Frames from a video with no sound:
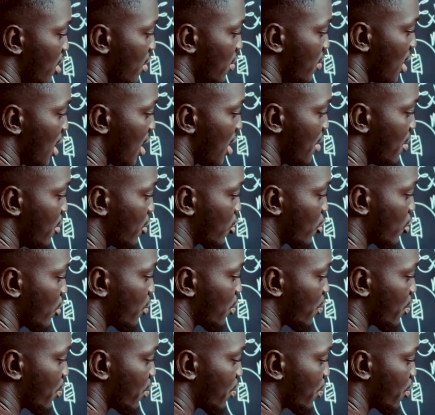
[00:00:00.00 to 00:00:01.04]
if they are able to
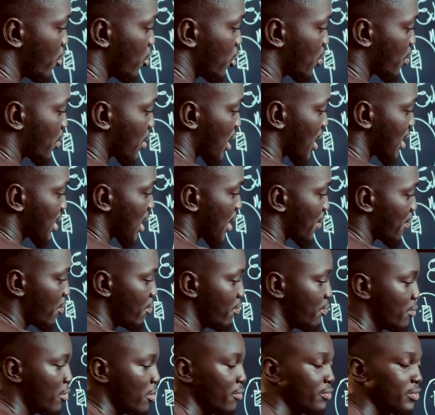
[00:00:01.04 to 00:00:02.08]
push price
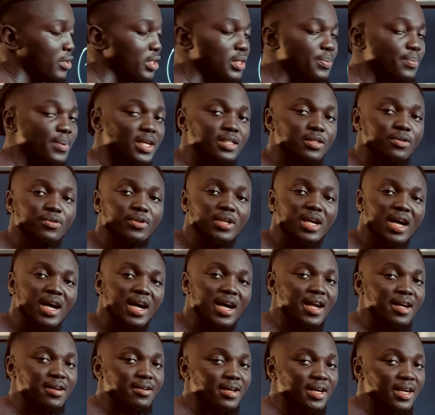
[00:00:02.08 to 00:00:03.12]
above this particular
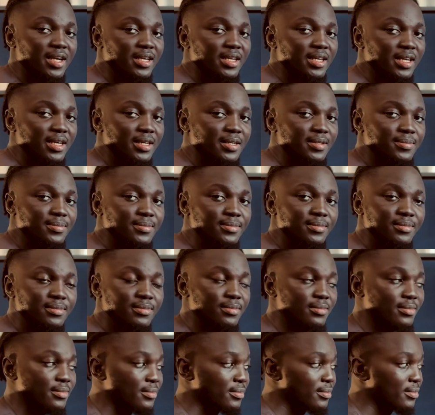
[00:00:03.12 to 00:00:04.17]
high right here,
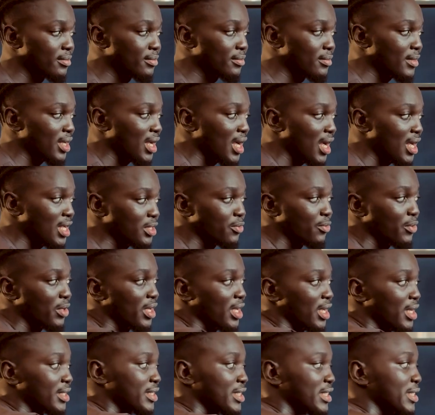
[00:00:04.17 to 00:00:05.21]
as we
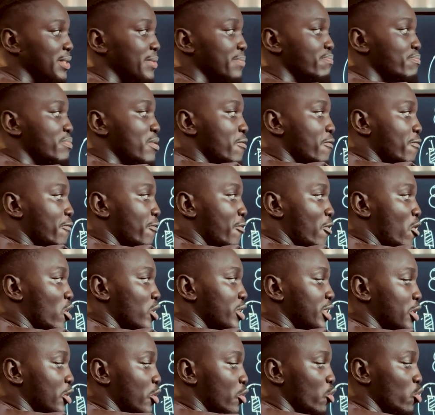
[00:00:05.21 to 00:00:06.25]
can see, before
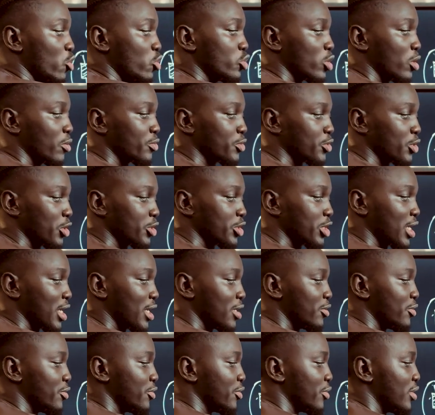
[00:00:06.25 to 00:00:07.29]
the close of such
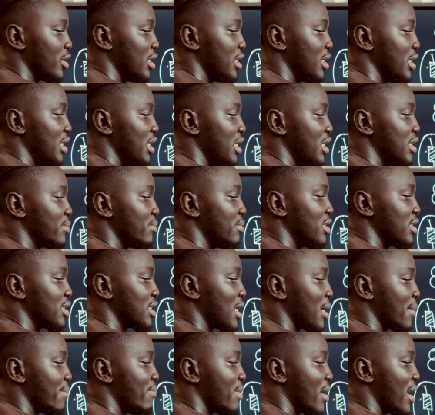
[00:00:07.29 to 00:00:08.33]
candle, it means
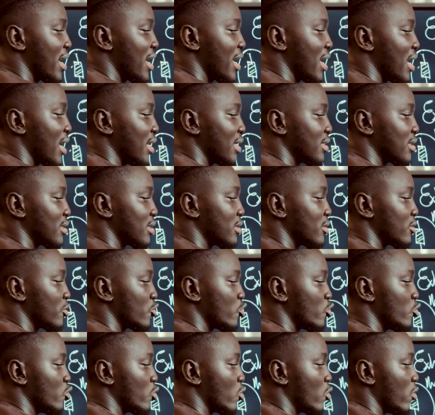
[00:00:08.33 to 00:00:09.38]
that buyers
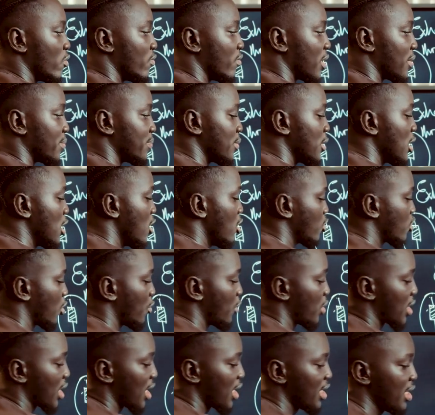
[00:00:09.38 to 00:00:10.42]
took over. So
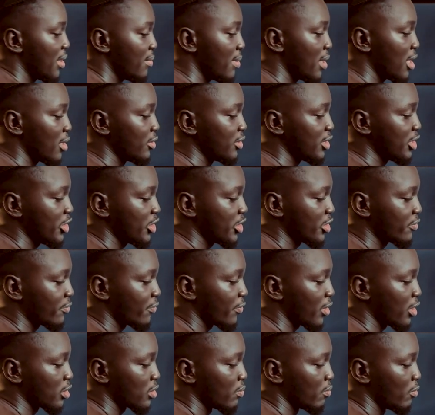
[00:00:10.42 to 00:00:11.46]
we can label this
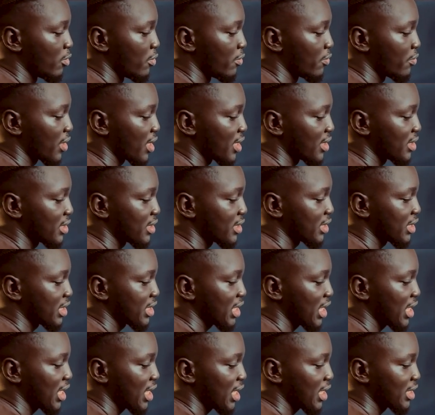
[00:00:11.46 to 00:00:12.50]
first move as
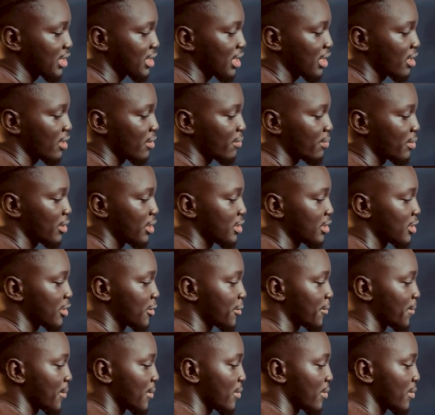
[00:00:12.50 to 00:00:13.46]
sellers taking place,